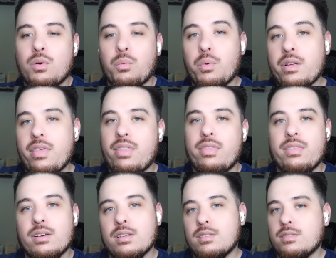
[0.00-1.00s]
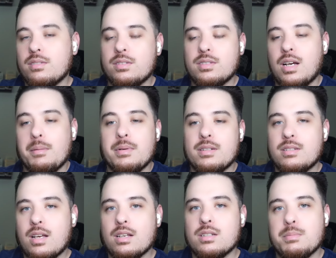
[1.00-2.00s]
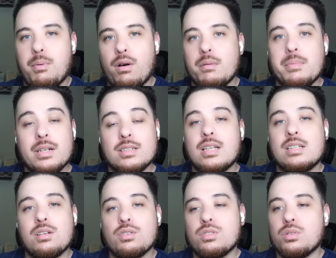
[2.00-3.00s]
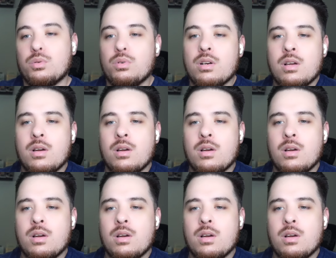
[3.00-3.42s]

with the Simon Says part because it's also